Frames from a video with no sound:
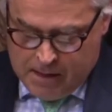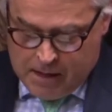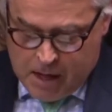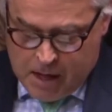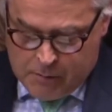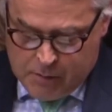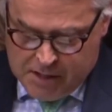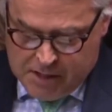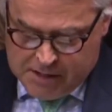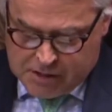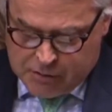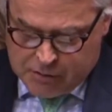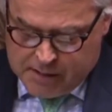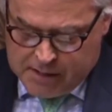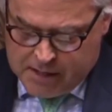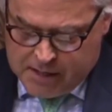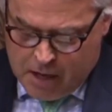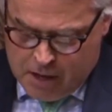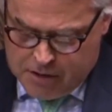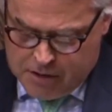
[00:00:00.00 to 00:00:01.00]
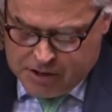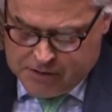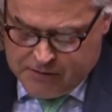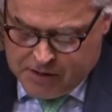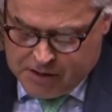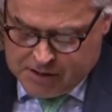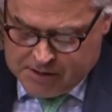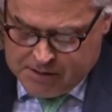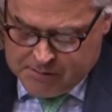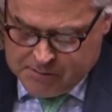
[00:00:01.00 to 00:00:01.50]
And we need to encourage
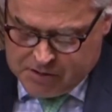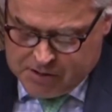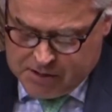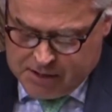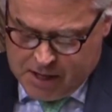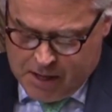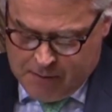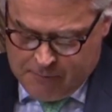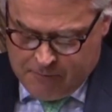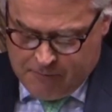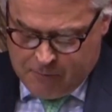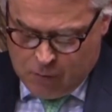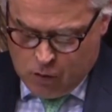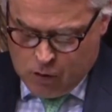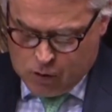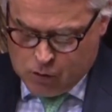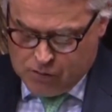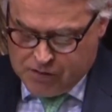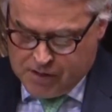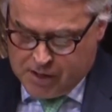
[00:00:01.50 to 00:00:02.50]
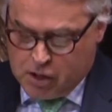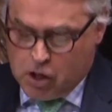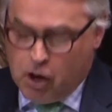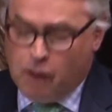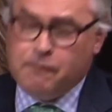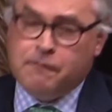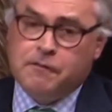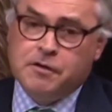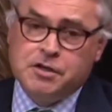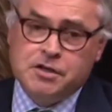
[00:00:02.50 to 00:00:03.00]
victims to come forward with the
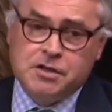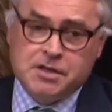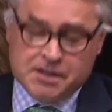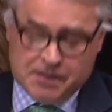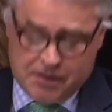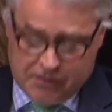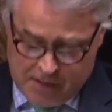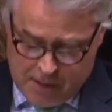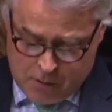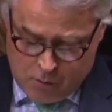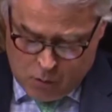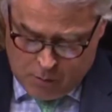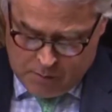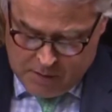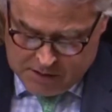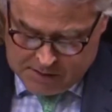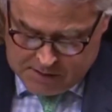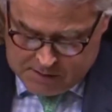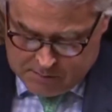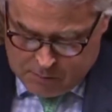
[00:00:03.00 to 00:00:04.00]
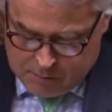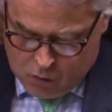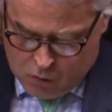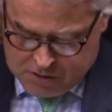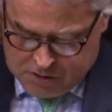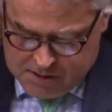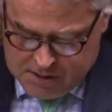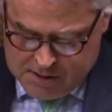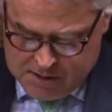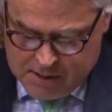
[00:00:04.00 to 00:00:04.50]
confidence that they will be
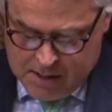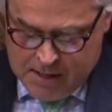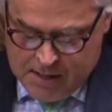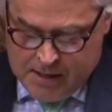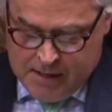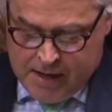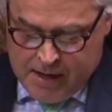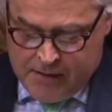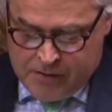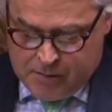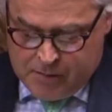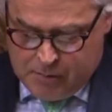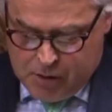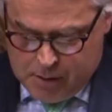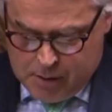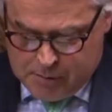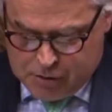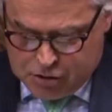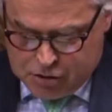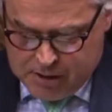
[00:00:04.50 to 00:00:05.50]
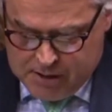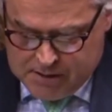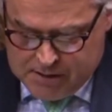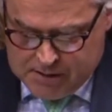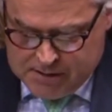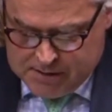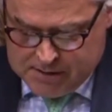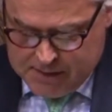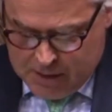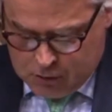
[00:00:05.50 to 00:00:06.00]
supported and the
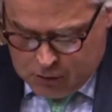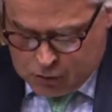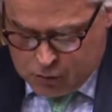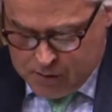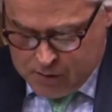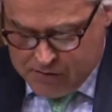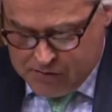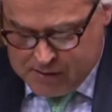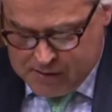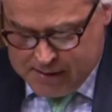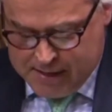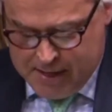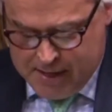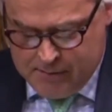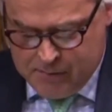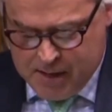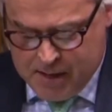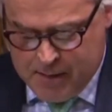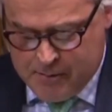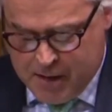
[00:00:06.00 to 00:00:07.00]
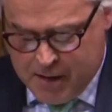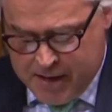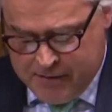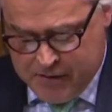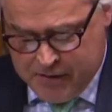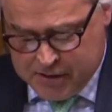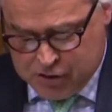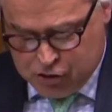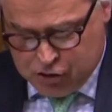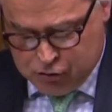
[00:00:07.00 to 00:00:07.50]
perpetrators dealt with to keep them
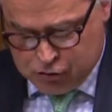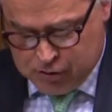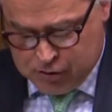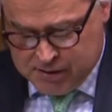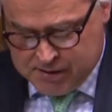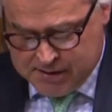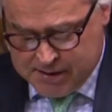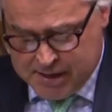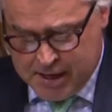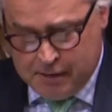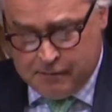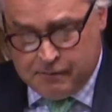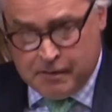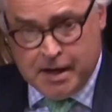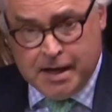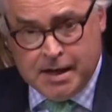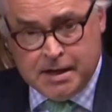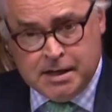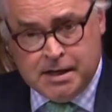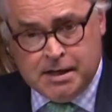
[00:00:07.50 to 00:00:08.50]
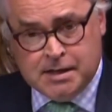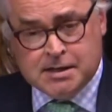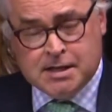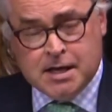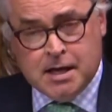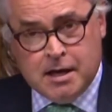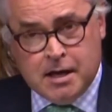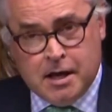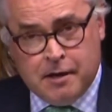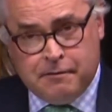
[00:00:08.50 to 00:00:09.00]
and their children safe. It needs
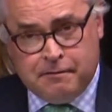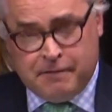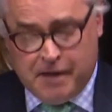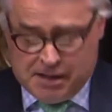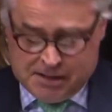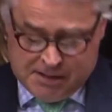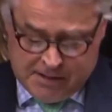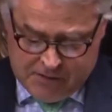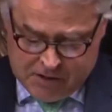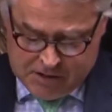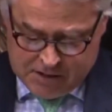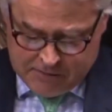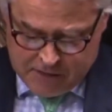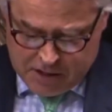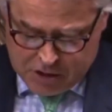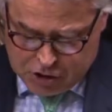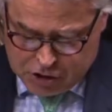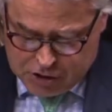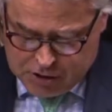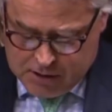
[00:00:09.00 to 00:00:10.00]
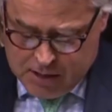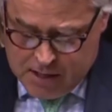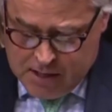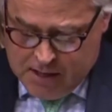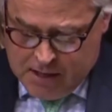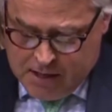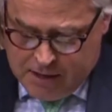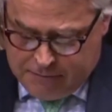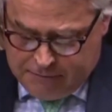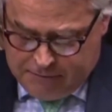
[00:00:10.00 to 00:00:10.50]
effective intervention,
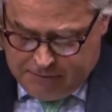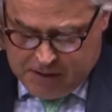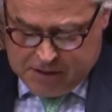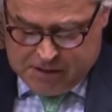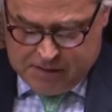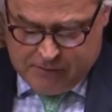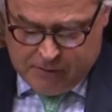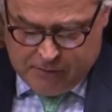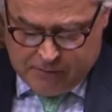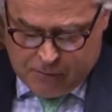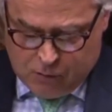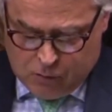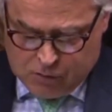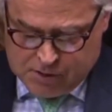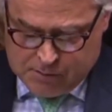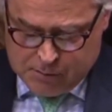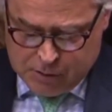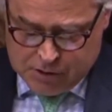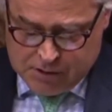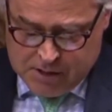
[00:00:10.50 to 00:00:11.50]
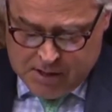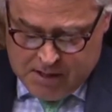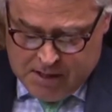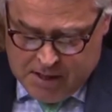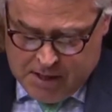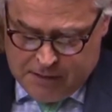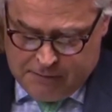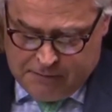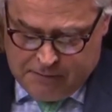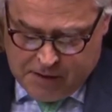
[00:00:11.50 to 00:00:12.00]
effective enforcement
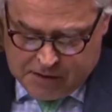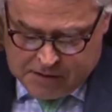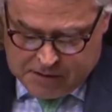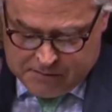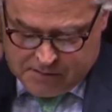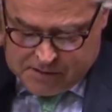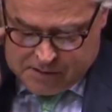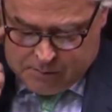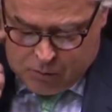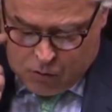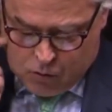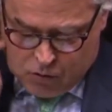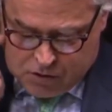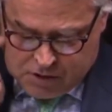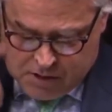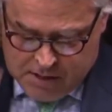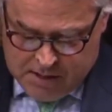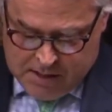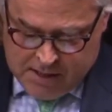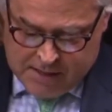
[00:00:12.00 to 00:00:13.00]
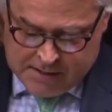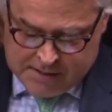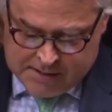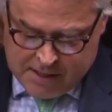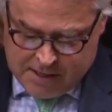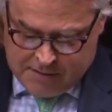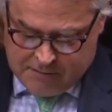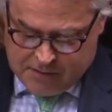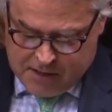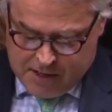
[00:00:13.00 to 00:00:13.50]
and effective support and
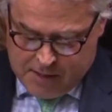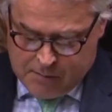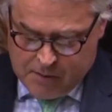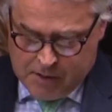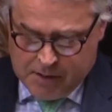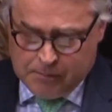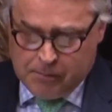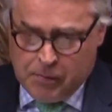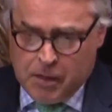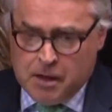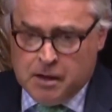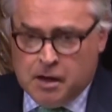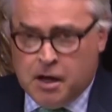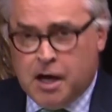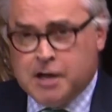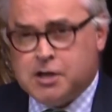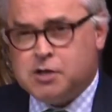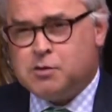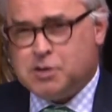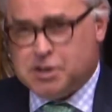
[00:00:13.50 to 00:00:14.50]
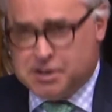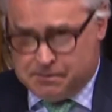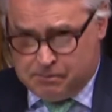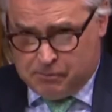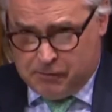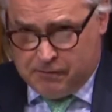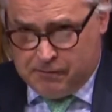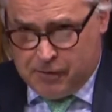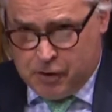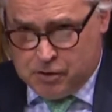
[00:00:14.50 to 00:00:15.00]
safekeeping. I just want to
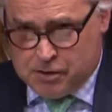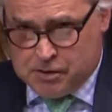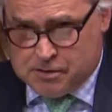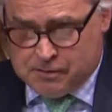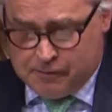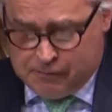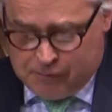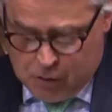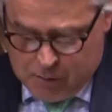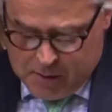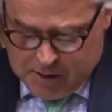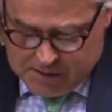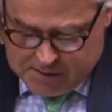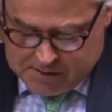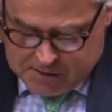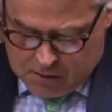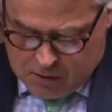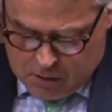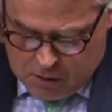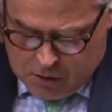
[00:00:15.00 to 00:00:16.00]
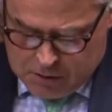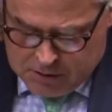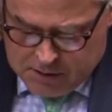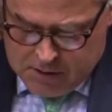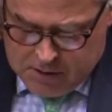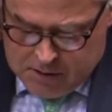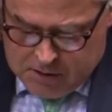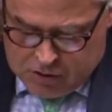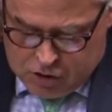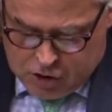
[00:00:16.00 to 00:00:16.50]
focus for a few minutes on
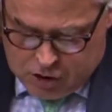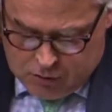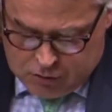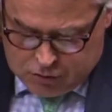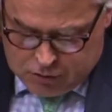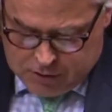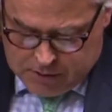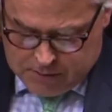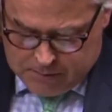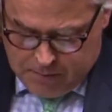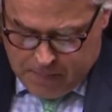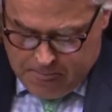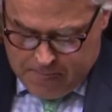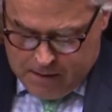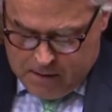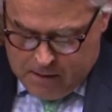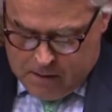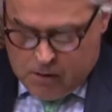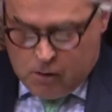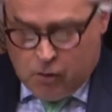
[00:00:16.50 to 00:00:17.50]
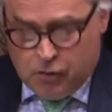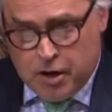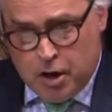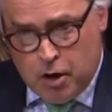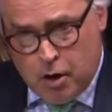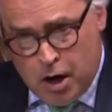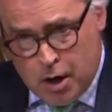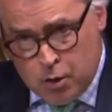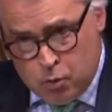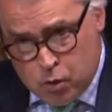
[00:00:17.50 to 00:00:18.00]
children.
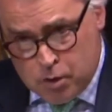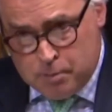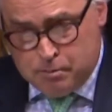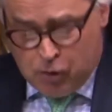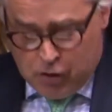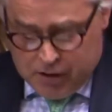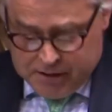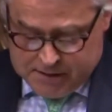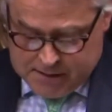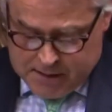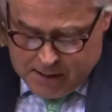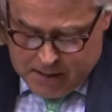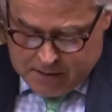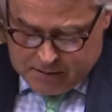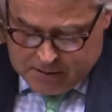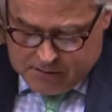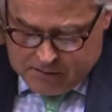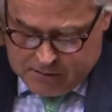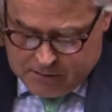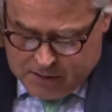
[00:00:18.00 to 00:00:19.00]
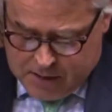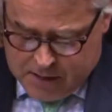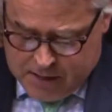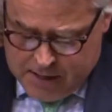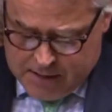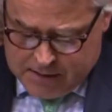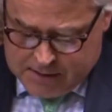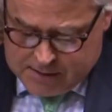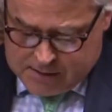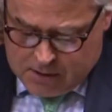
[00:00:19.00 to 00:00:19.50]
Although I would point out that,
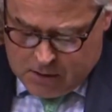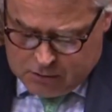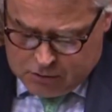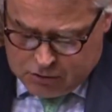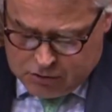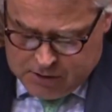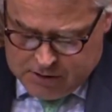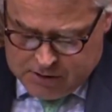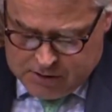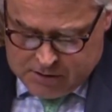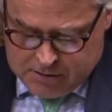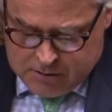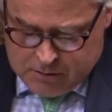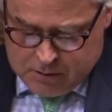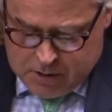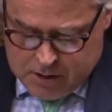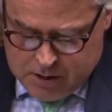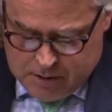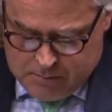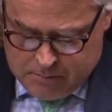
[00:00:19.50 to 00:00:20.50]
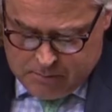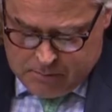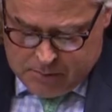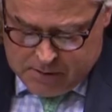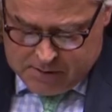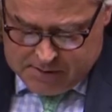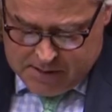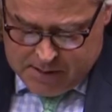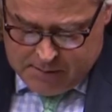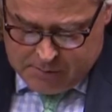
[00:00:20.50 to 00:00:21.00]
against contrary to
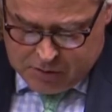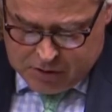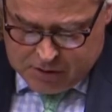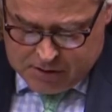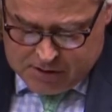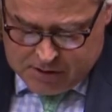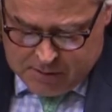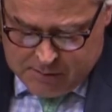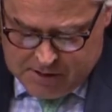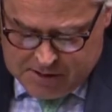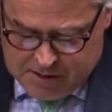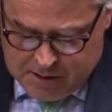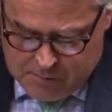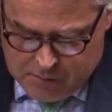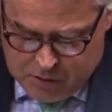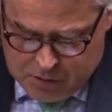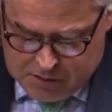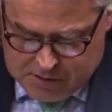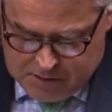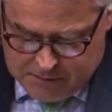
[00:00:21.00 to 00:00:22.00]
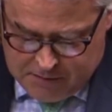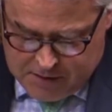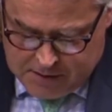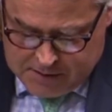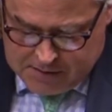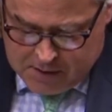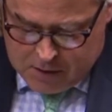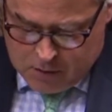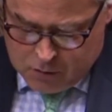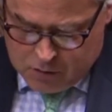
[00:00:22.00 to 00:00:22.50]
perceptions, domestic abuse
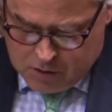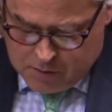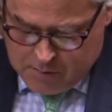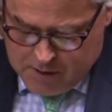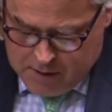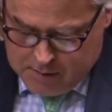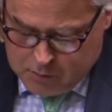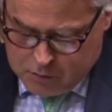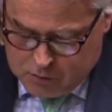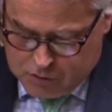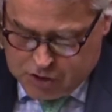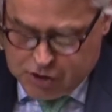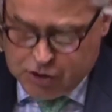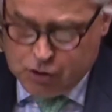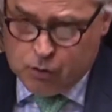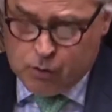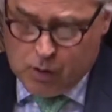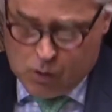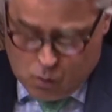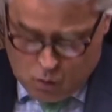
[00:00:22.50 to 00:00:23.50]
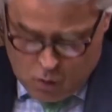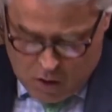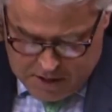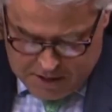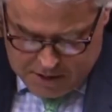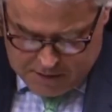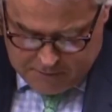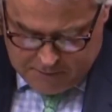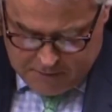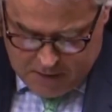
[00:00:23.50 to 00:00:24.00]
affects older people too, with 1
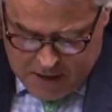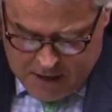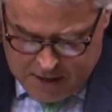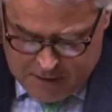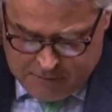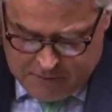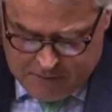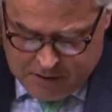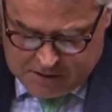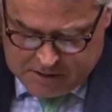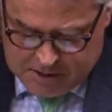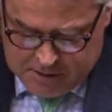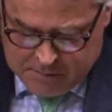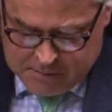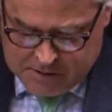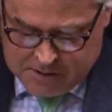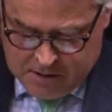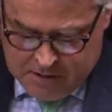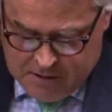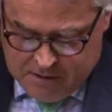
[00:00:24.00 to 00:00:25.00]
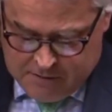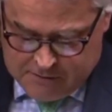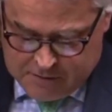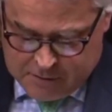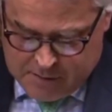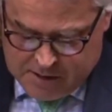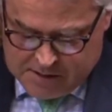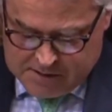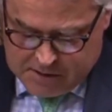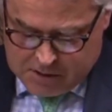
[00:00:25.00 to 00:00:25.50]
in 5 victims of
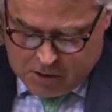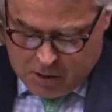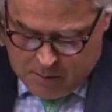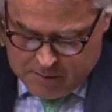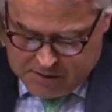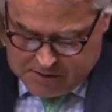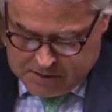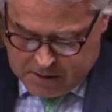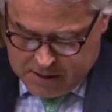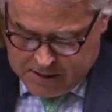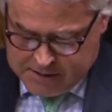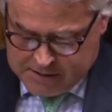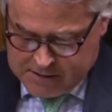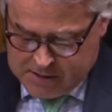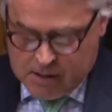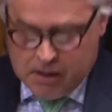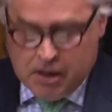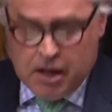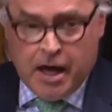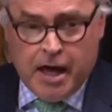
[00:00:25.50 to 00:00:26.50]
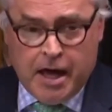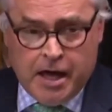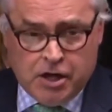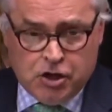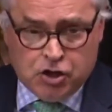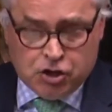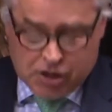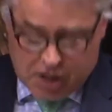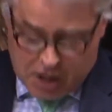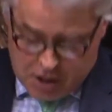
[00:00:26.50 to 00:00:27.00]
domestic homicides
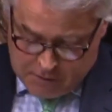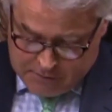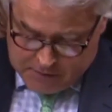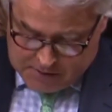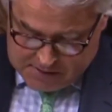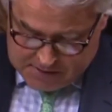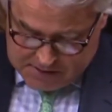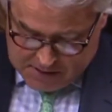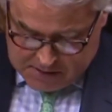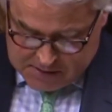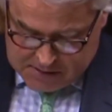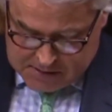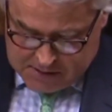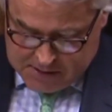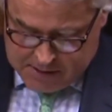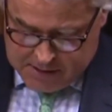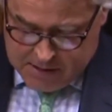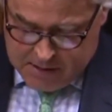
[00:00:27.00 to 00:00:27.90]
aged over 60,